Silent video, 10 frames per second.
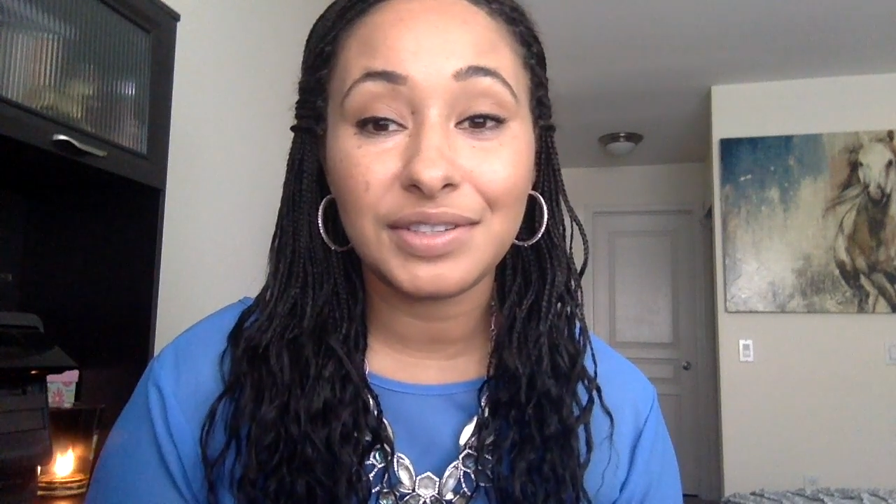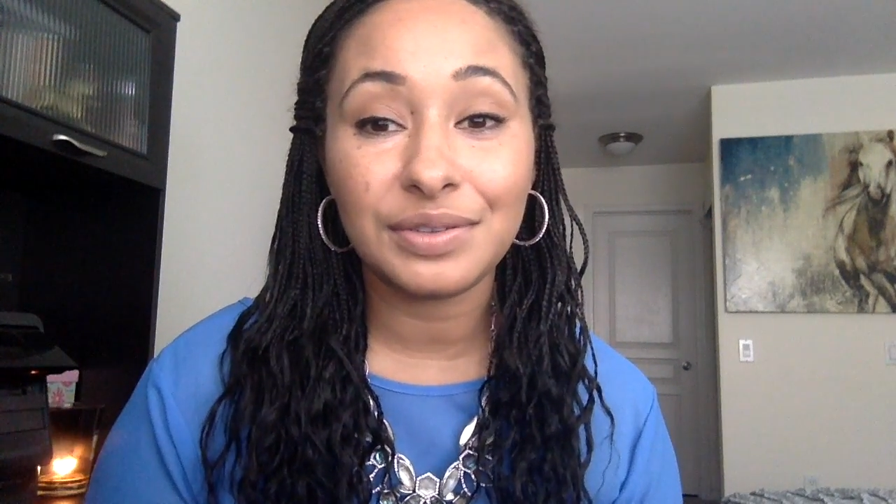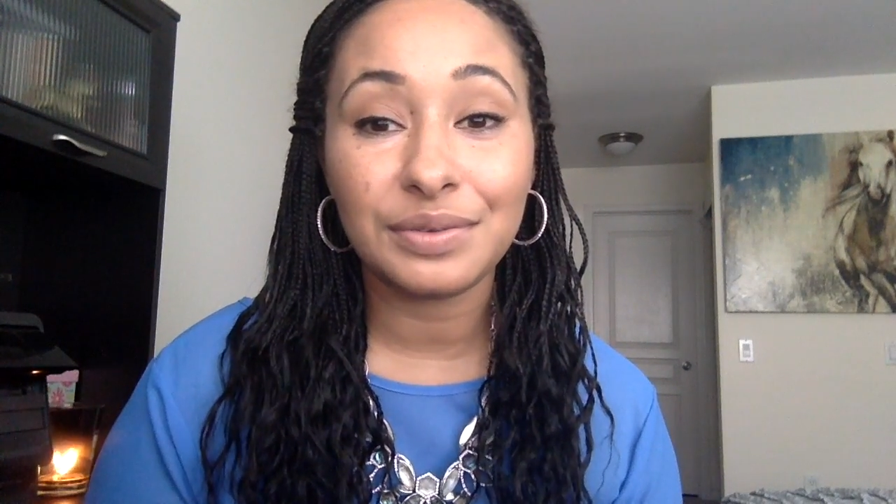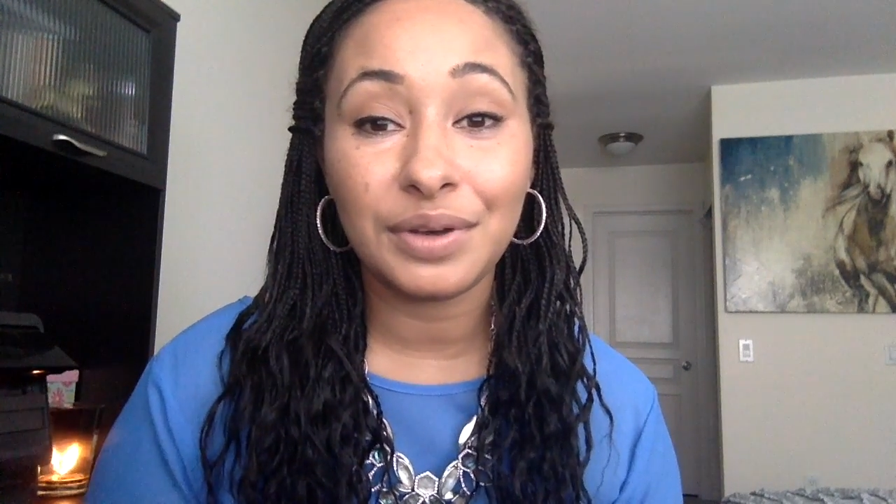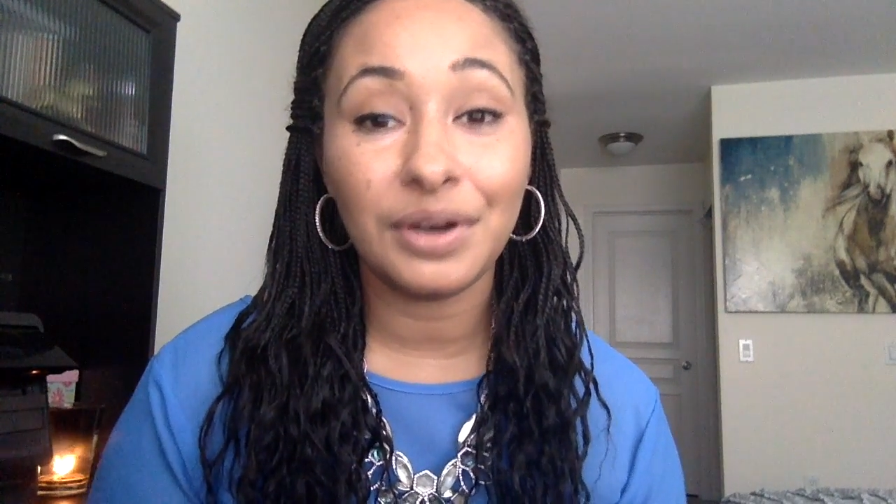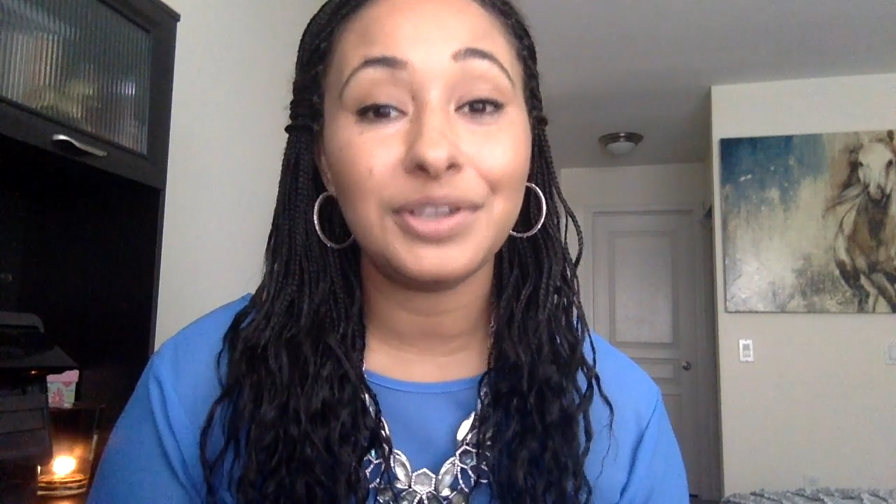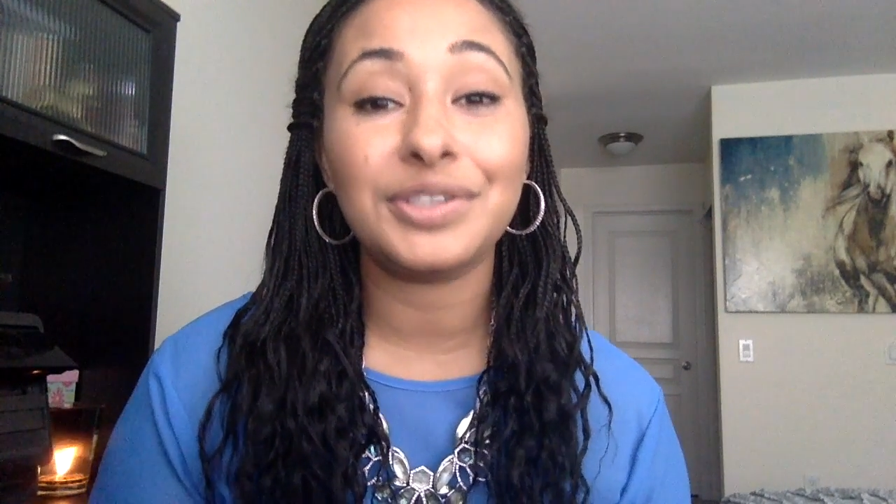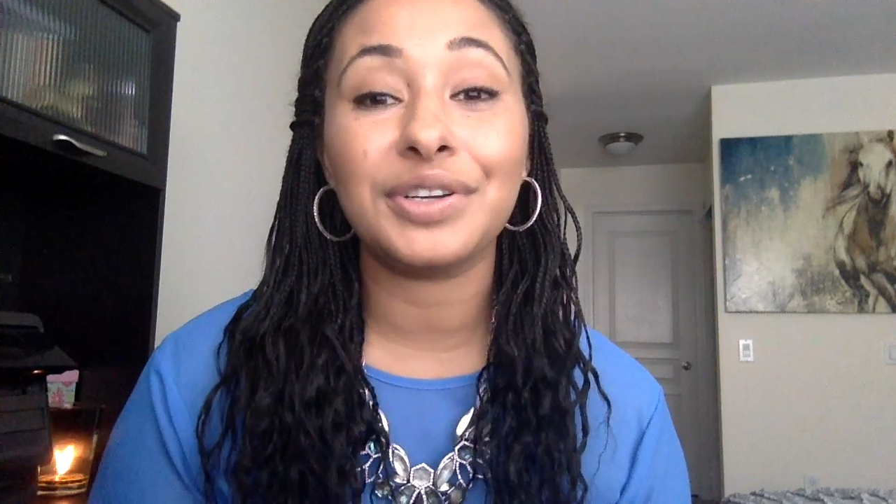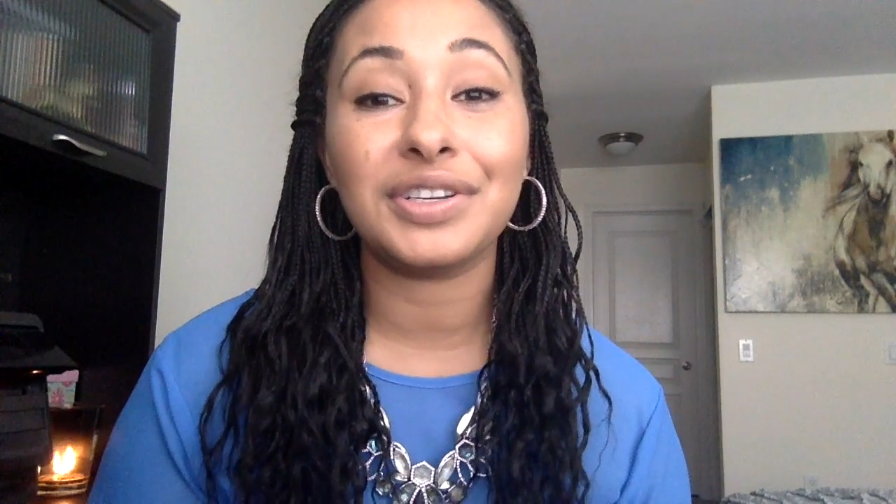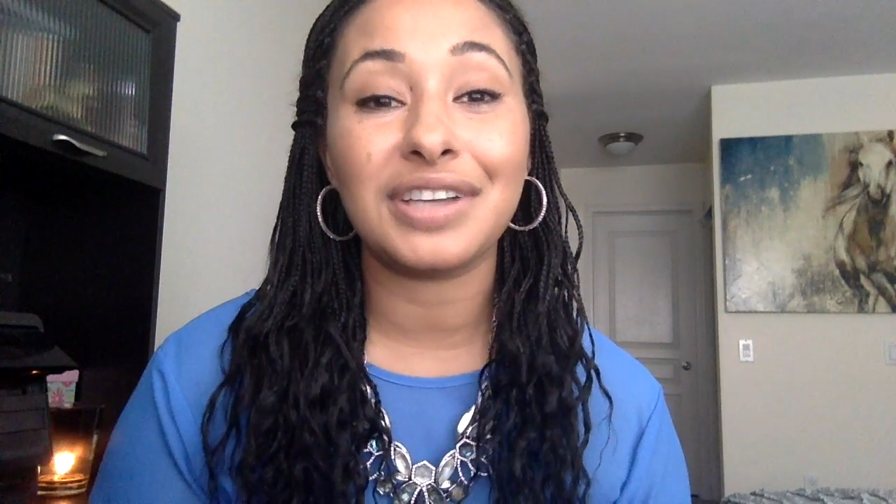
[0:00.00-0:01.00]
to
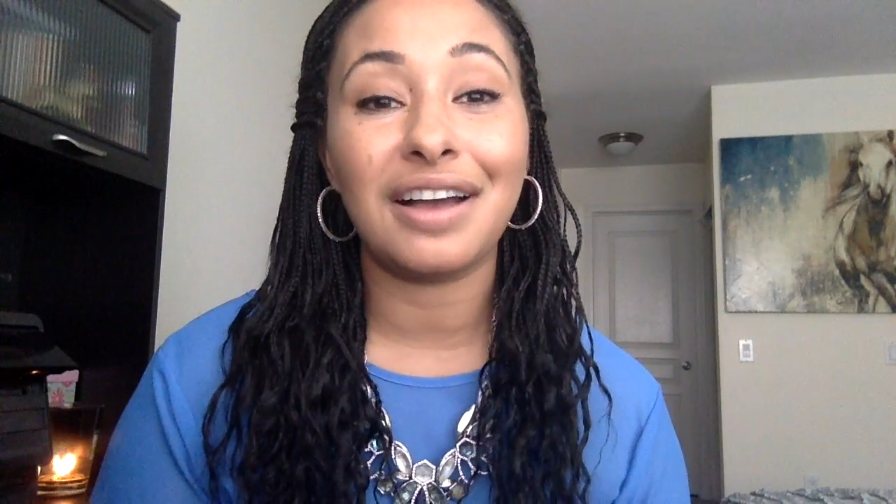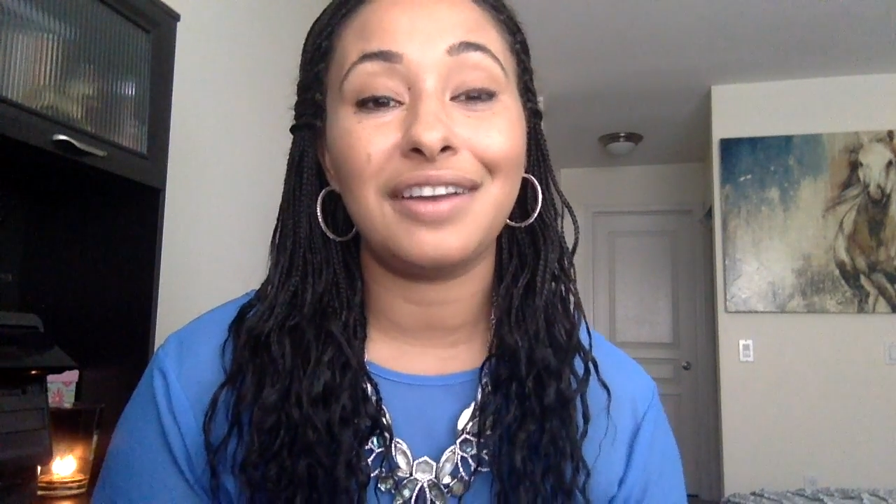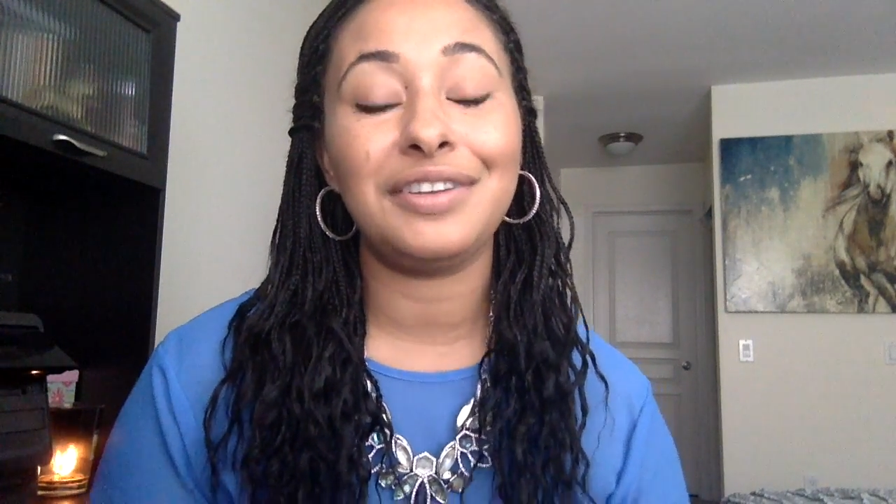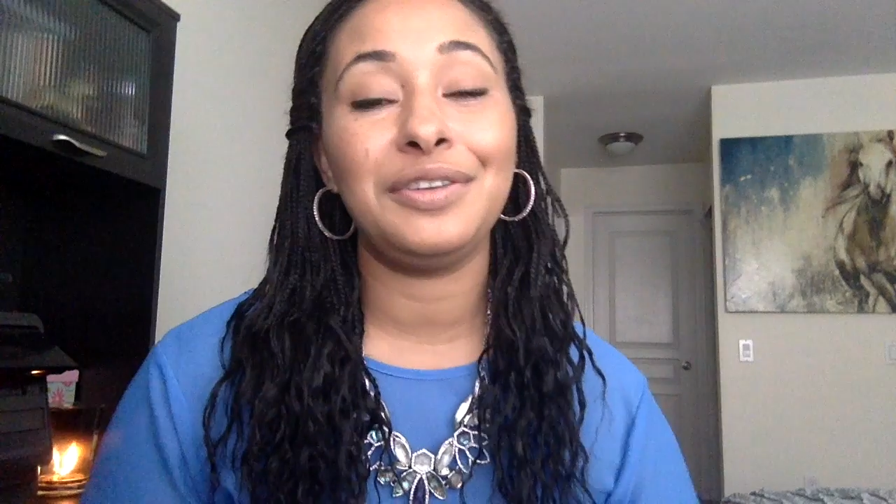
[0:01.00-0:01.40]
nurse your child,